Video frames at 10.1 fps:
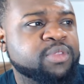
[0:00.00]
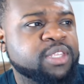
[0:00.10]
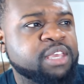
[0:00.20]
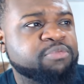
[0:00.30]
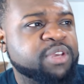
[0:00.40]

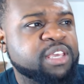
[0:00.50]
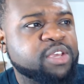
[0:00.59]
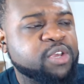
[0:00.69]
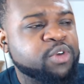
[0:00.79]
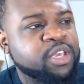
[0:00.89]
even
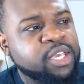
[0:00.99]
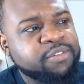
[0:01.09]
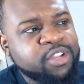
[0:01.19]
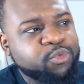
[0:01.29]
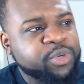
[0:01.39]
even
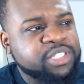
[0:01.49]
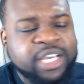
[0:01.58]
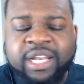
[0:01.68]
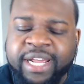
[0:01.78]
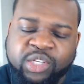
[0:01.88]
if we set
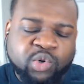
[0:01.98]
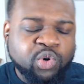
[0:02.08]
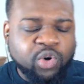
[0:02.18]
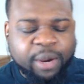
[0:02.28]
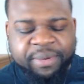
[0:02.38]
like the core,
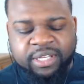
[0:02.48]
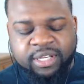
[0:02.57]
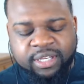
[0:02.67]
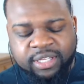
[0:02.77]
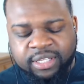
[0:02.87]
I mean the
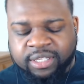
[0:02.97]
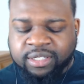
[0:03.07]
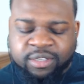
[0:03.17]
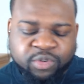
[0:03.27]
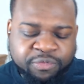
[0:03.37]
the, the
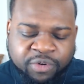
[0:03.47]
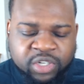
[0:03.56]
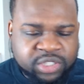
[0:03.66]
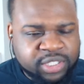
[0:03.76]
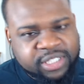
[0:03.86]
the diverse
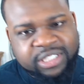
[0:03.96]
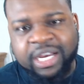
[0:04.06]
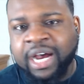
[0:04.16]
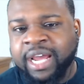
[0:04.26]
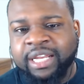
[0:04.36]
to the
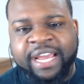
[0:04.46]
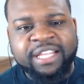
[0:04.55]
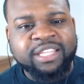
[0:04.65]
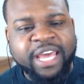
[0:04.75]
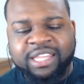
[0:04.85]
side, like
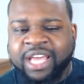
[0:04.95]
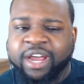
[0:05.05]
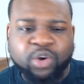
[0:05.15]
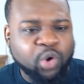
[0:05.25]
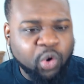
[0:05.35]
that that
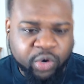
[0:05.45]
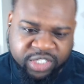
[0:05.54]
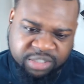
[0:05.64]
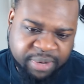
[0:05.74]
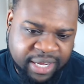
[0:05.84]
chorus,
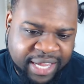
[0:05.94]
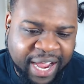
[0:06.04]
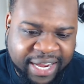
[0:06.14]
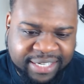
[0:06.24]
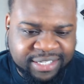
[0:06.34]
man.
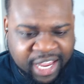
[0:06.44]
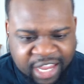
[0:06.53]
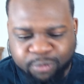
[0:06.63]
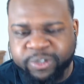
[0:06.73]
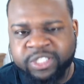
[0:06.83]
God damn,
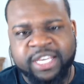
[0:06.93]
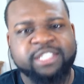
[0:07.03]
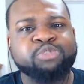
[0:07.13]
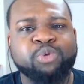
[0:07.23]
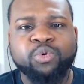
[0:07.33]
was that
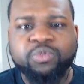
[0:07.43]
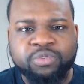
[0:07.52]
smooth?